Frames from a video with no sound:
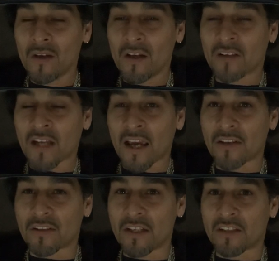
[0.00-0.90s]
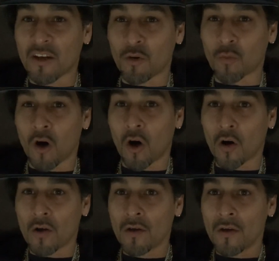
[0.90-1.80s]
is I had a detail wrong.
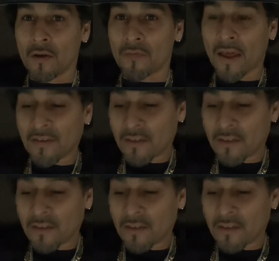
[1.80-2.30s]
That